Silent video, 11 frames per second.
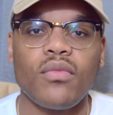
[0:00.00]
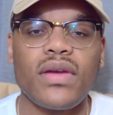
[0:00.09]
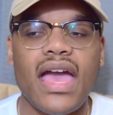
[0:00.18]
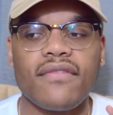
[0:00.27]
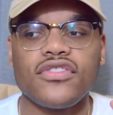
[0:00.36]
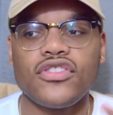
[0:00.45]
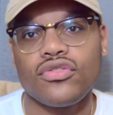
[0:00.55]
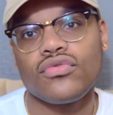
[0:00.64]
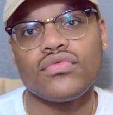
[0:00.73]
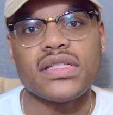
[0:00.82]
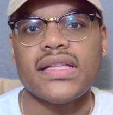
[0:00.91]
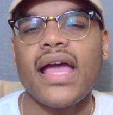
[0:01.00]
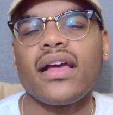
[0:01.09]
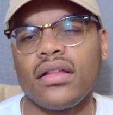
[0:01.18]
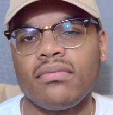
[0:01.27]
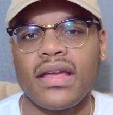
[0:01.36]
we have two
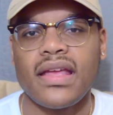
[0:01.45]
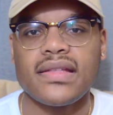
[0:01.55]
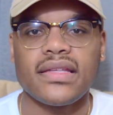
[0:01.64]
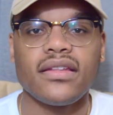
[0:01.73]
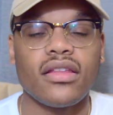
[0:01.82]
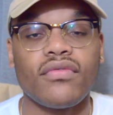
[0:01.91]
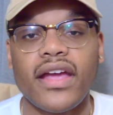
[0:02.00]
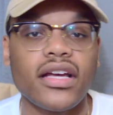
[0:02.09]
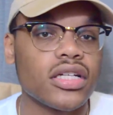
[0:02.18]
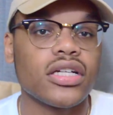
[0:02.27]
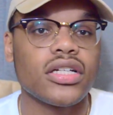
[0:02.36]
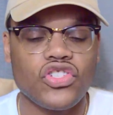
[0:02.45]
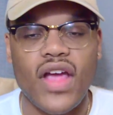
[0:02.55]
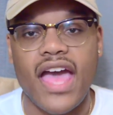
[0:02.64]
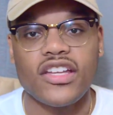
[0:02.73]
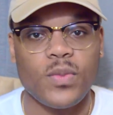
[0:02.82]
recycling bins and then the regular
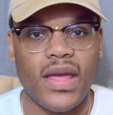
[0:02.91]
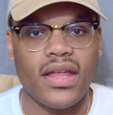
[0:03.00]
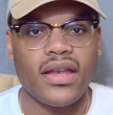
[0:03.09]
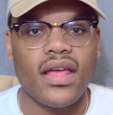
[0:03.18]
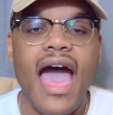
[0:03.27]
trash bin.